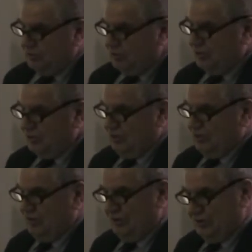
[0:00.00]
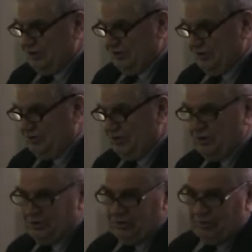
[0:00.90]
him Jersey's greatest
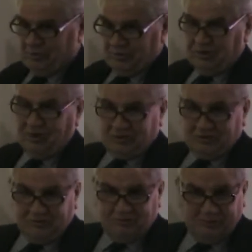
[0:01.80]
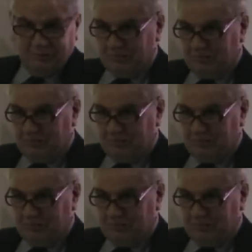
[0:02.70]
architect, he's actually from